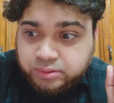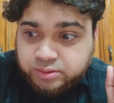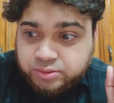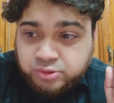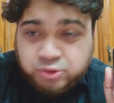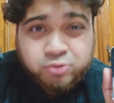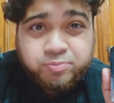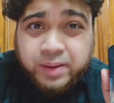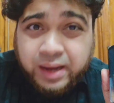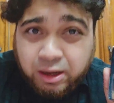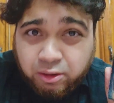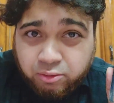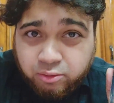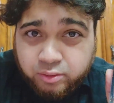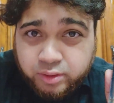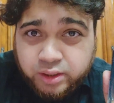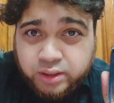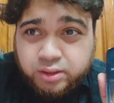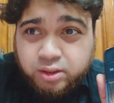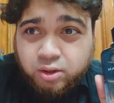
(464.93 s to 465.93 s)
too
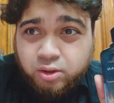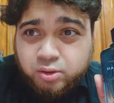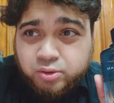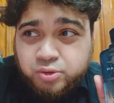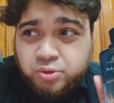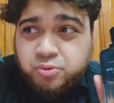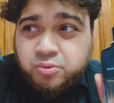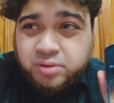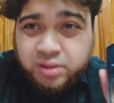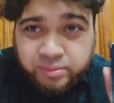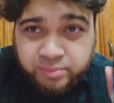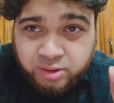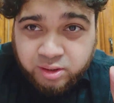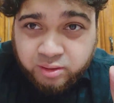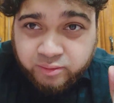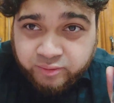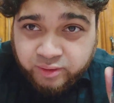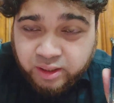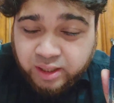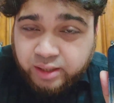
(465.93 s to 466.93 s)
powdery or too creamy
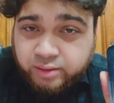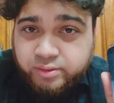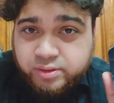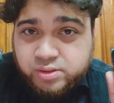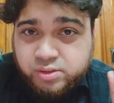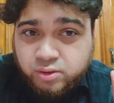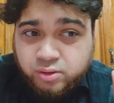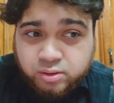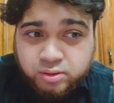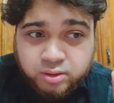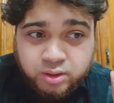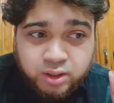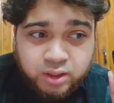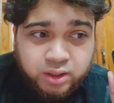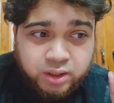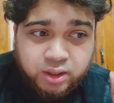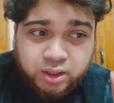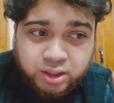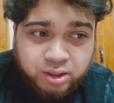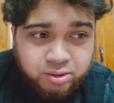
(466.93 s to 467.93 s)
of an iris, or,
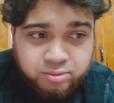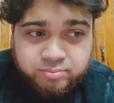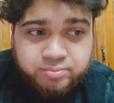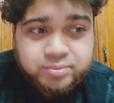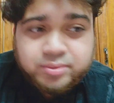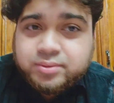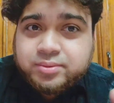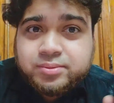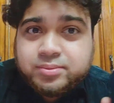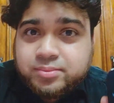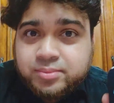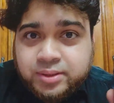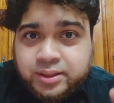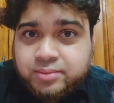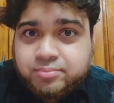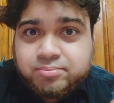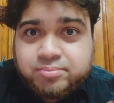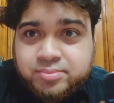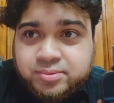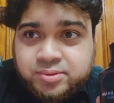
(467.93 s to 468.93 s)
you know,
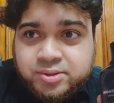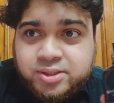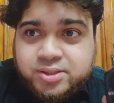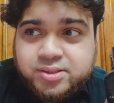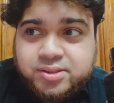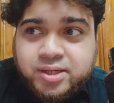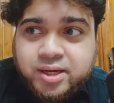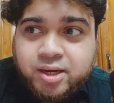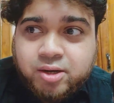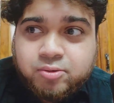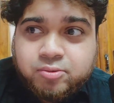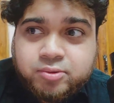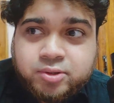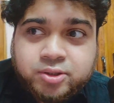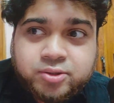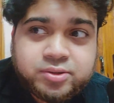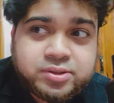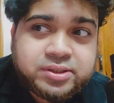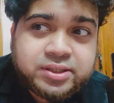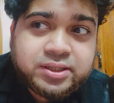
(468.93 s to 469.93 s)
like just how
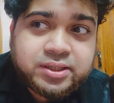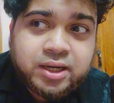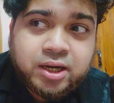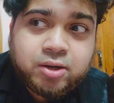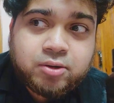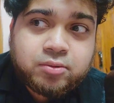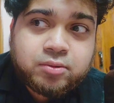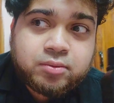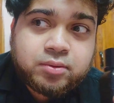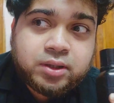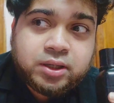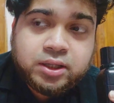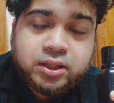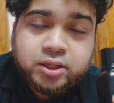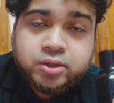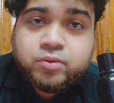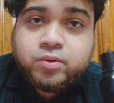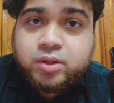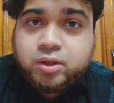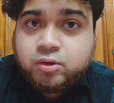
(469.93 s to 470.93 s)
you could say how
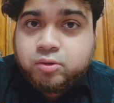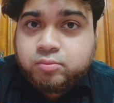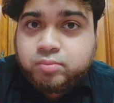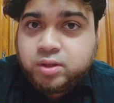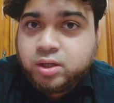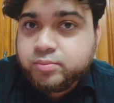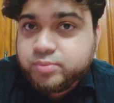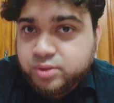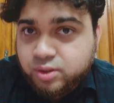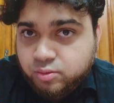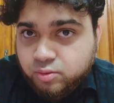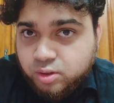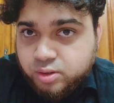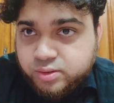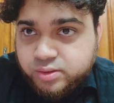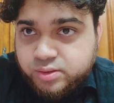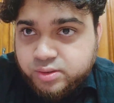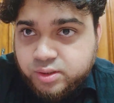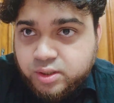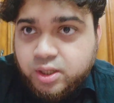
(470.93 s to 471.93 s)
La Nuit de l'Homme comes
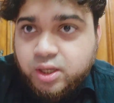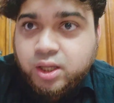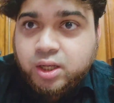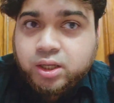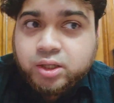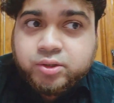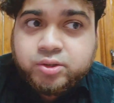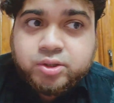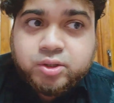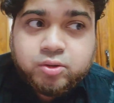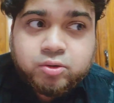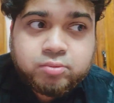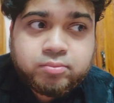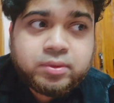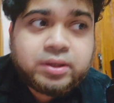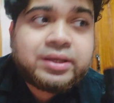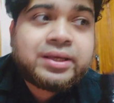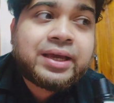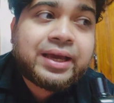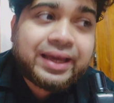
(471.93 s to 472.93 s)
across. La Nuit de l'Homme,
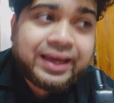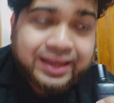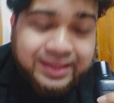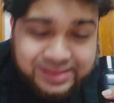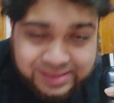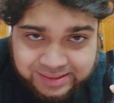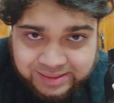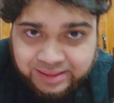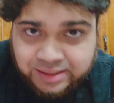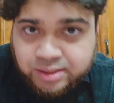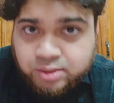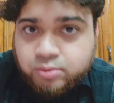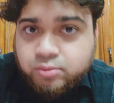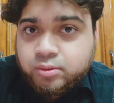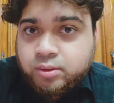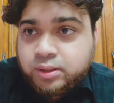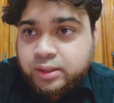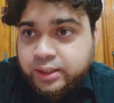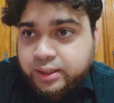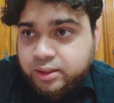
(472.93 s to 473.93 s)
yeah, it's an
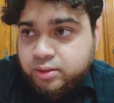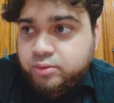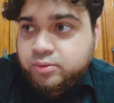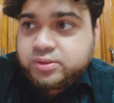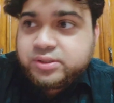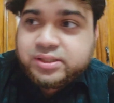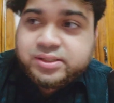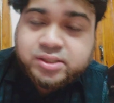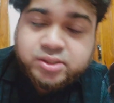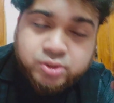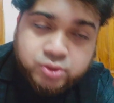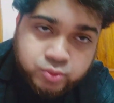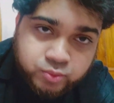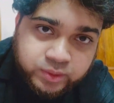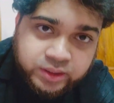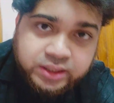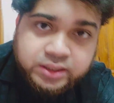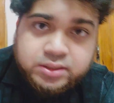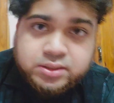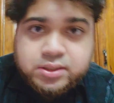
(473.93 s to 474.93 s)
like you could say it's a
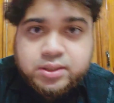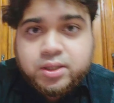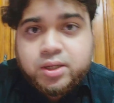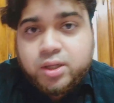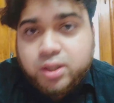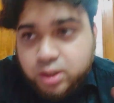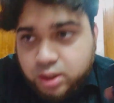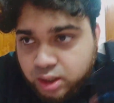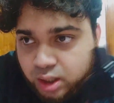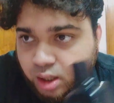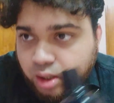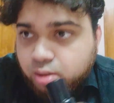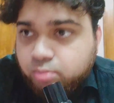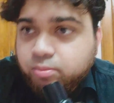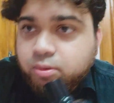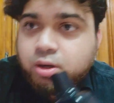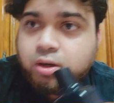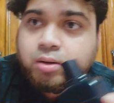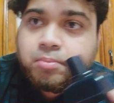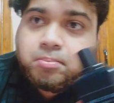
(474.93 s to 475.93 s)
sweet
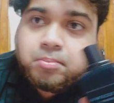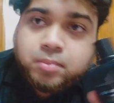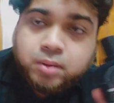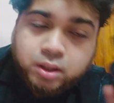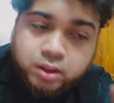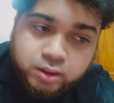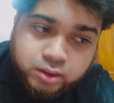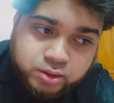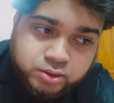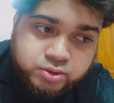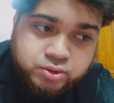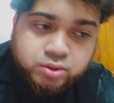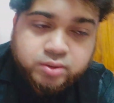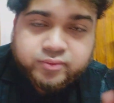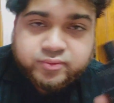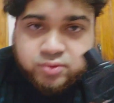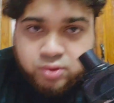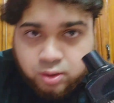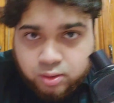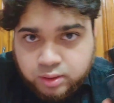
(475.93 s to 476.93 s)
cardamom, sort
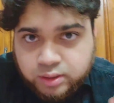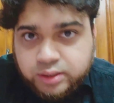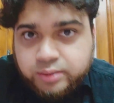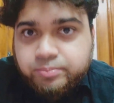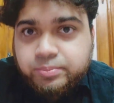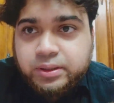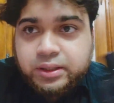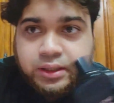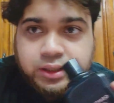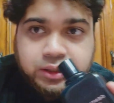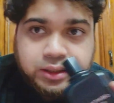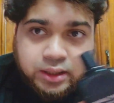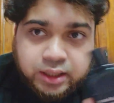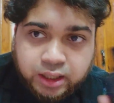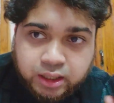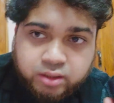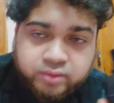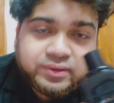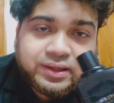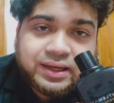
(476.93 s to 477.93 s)
of tonka bean
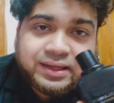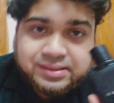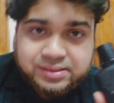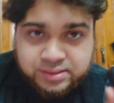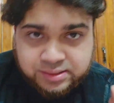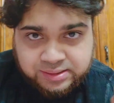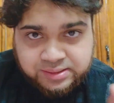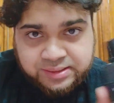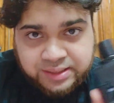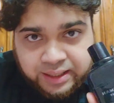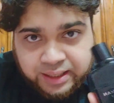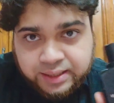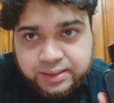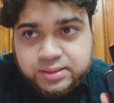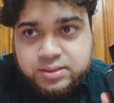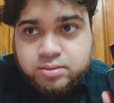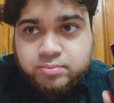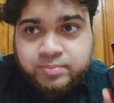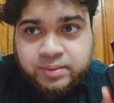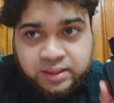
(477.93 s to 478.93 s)
kind of that
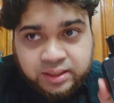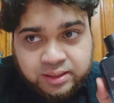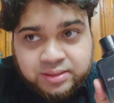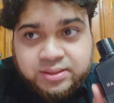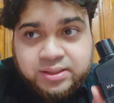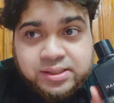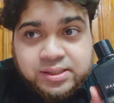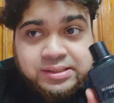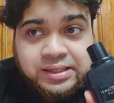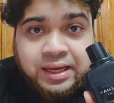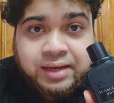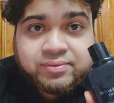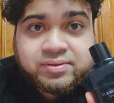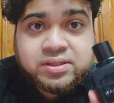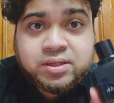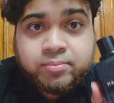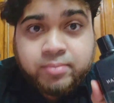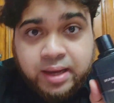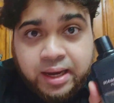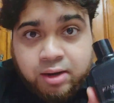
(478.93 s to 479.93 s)
scent, but it does have some